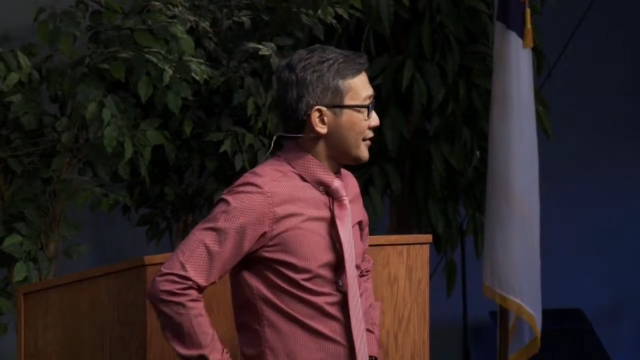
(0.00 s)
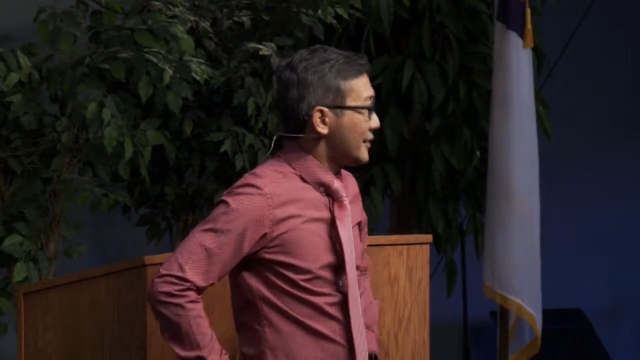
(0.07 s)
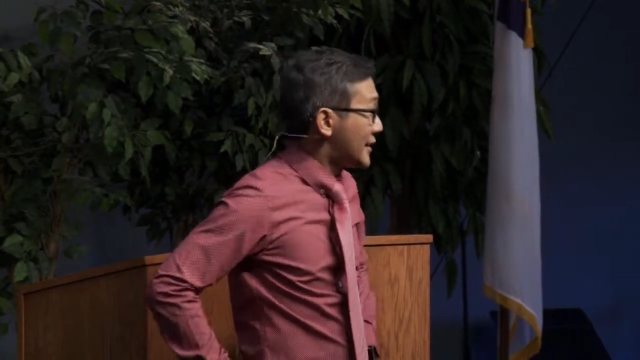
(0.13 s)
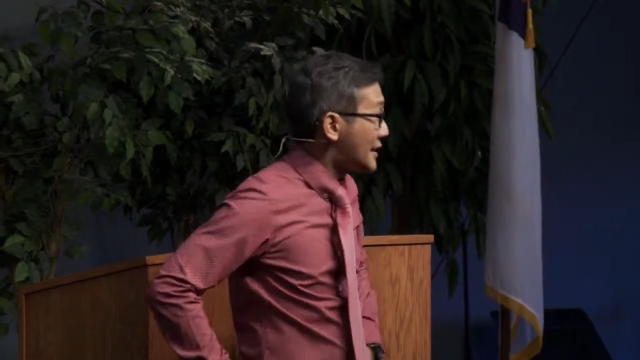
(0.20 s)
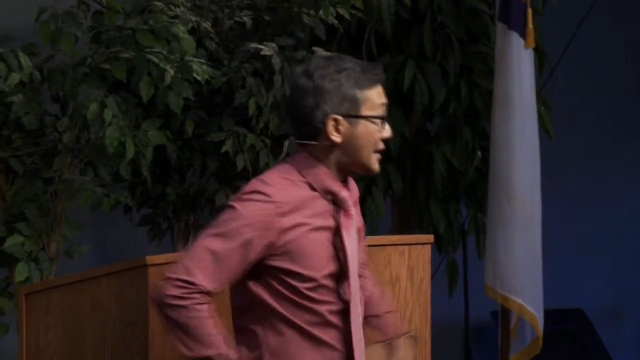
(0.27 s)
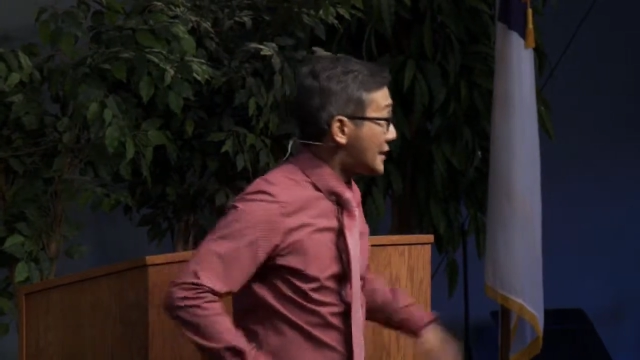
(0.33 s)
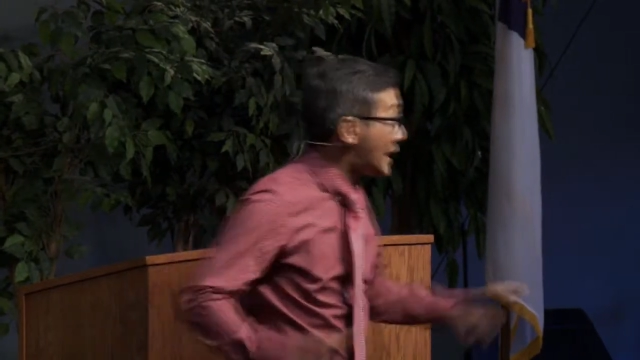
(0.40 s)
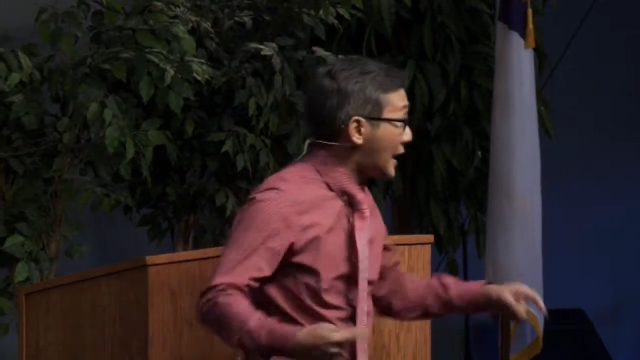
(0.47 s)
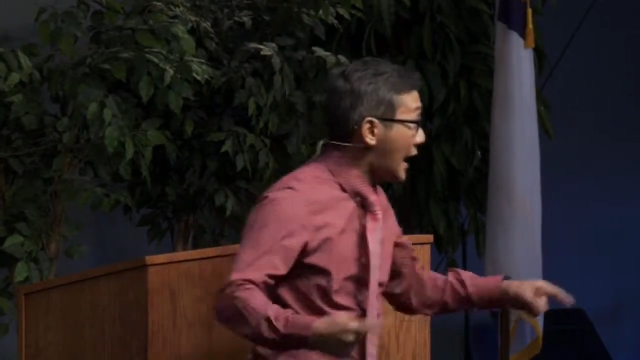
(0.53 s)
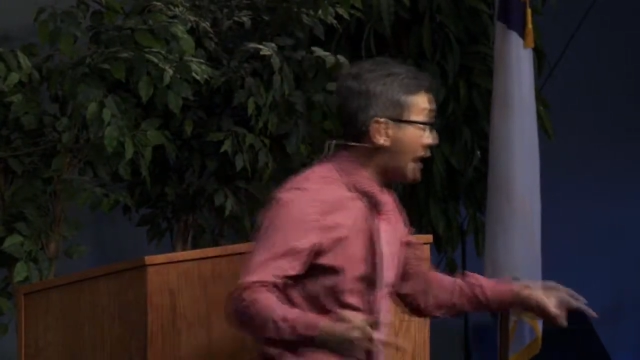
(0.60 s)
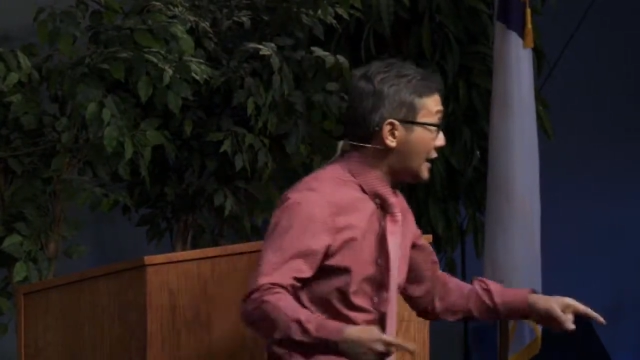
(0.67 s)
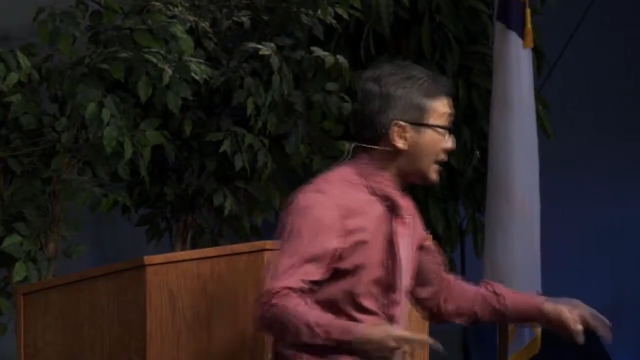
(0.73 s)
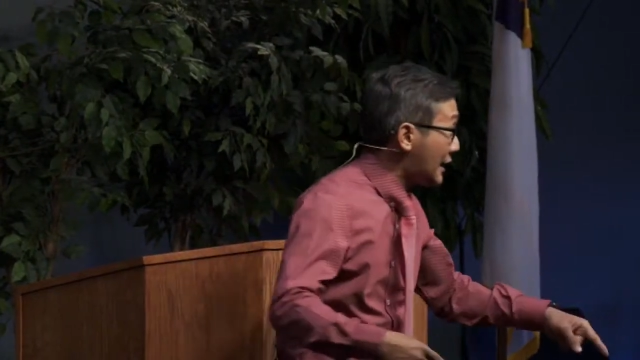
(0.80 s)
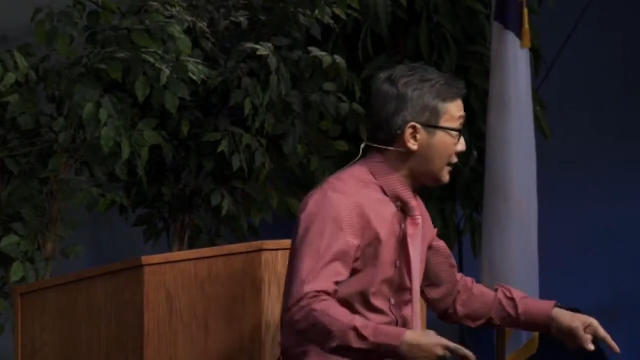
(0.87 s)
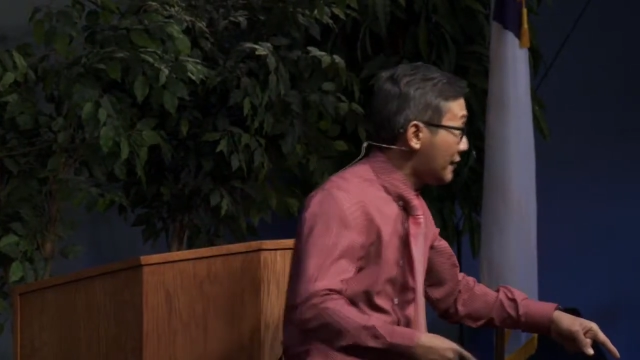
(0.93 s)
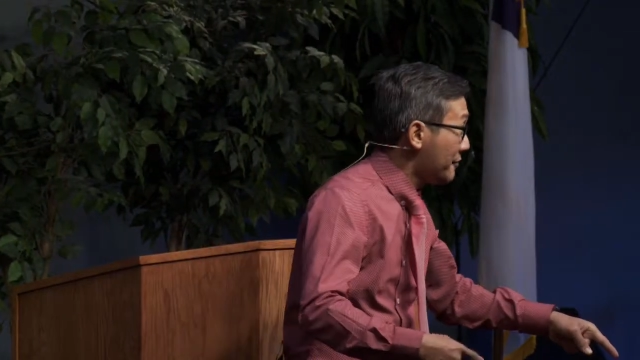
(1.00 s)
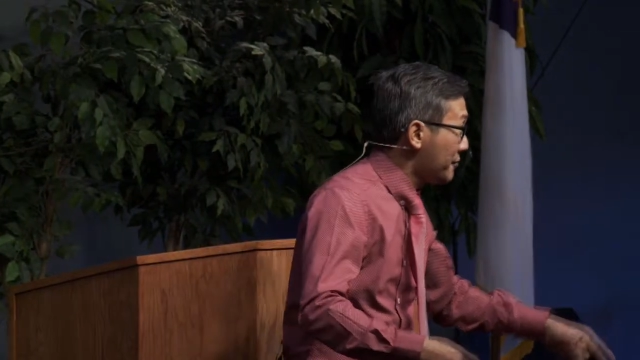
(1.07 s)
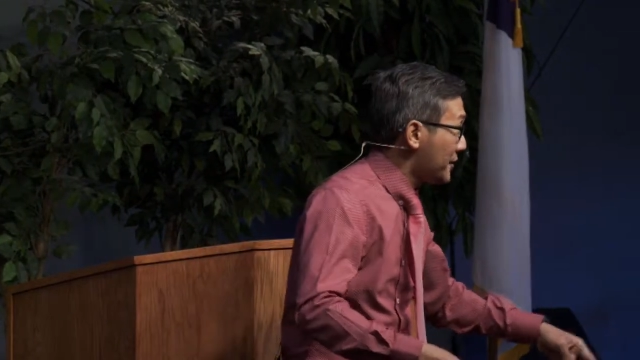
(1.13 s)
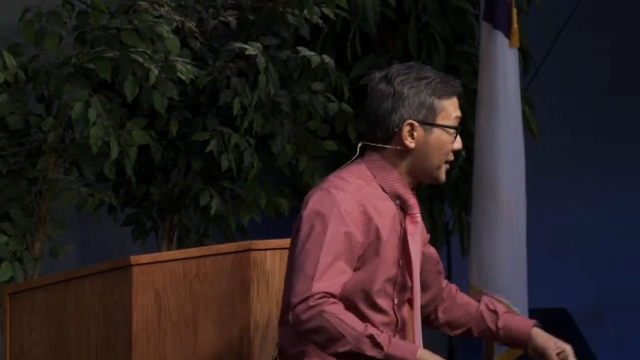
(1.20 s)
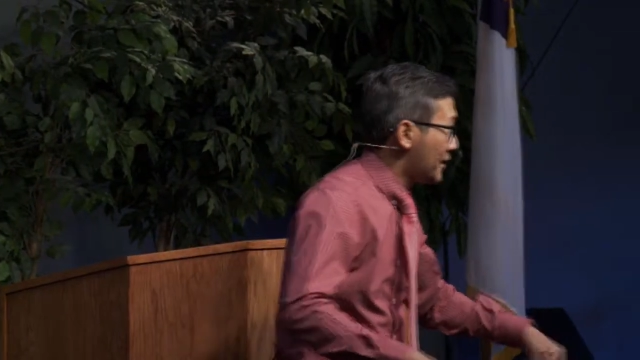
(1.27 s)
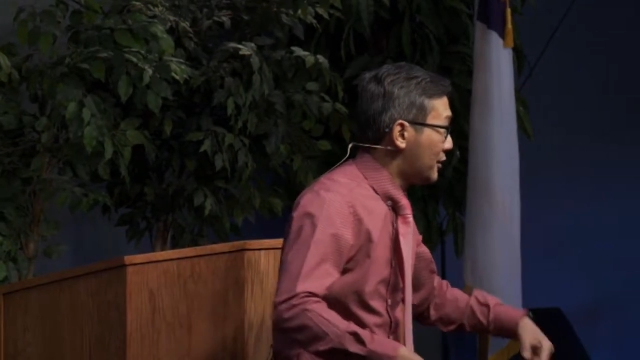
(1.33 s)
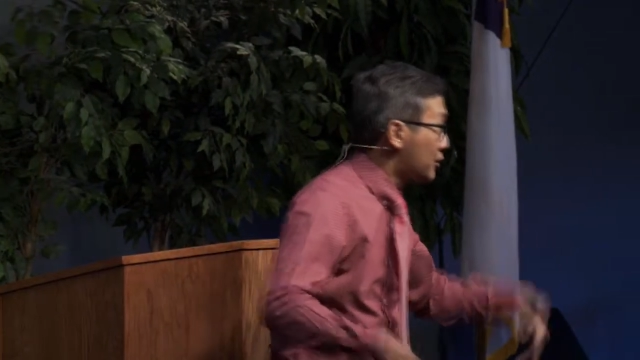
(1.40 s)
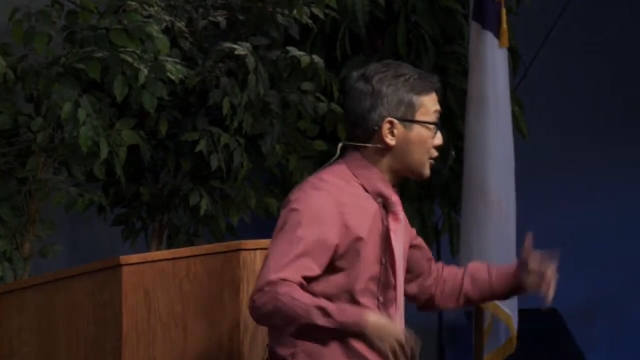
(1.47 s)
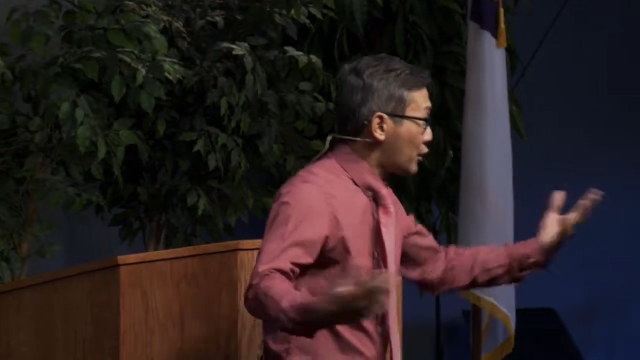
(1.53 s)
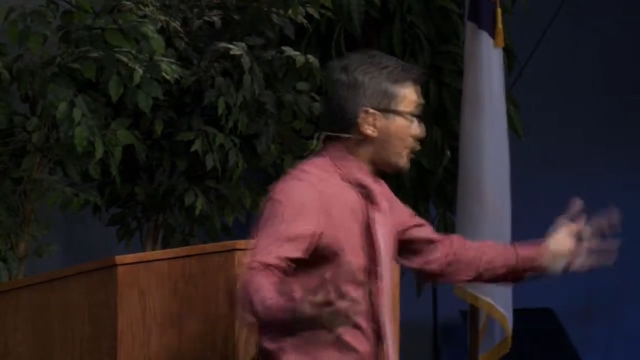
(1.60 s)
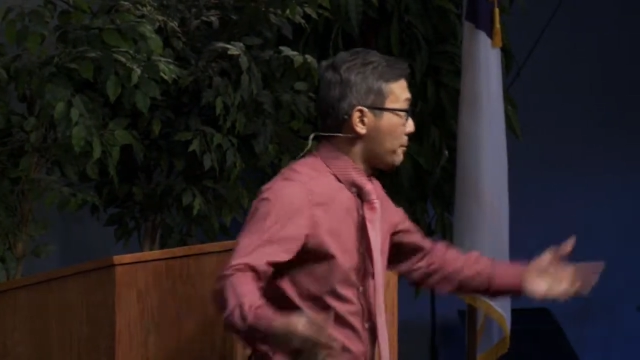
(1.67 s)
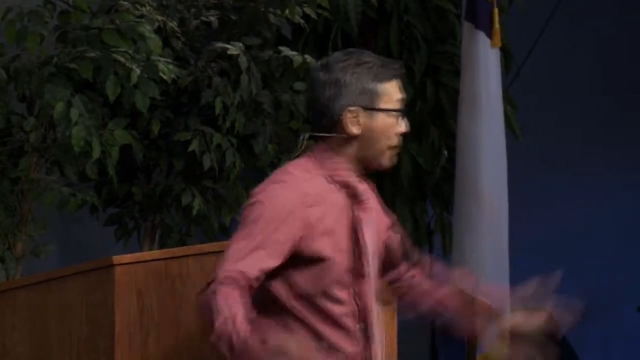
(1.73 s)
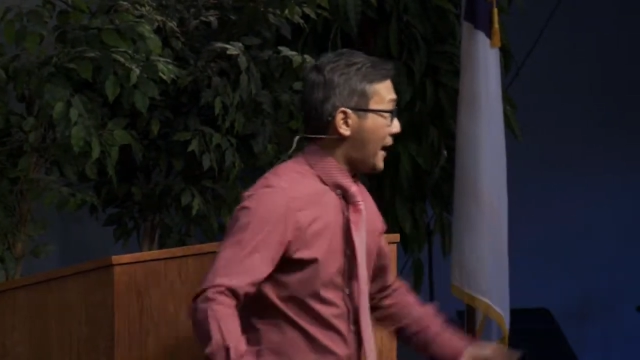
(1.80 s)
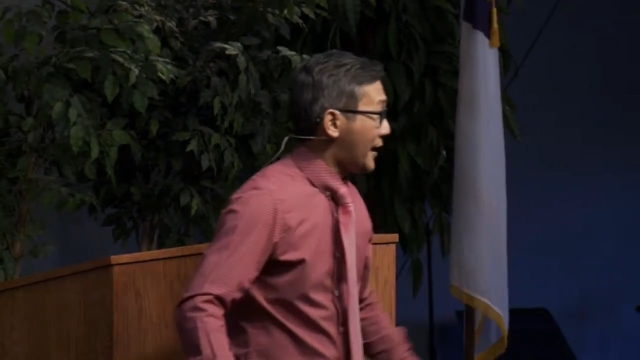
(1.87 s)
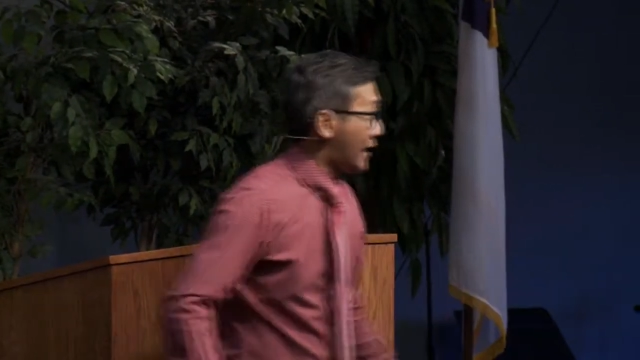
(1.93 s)
This is the lady who's
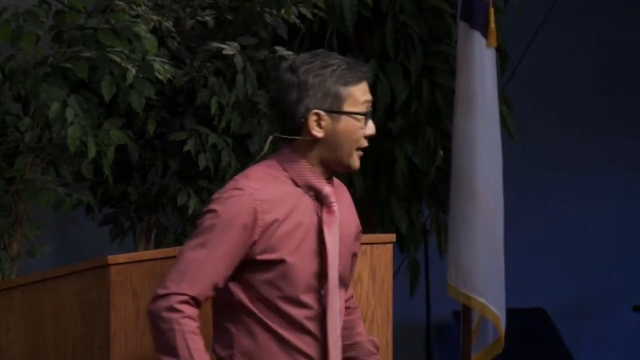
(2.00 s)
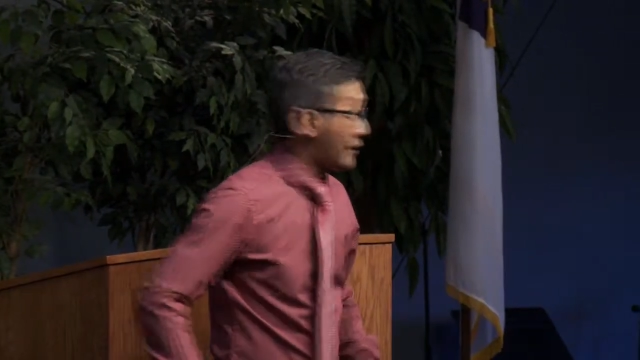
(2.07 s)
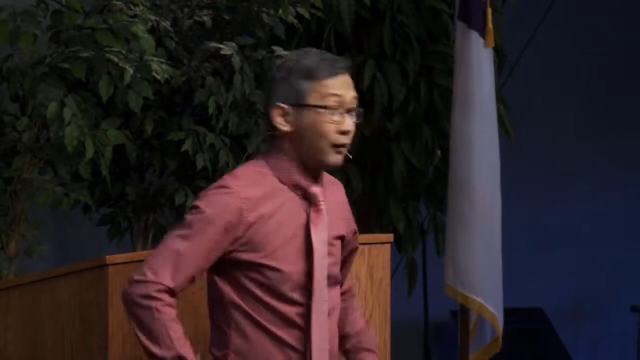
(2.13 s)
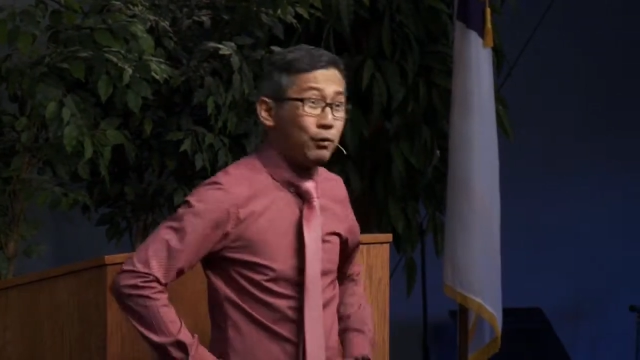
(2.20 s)
complaining.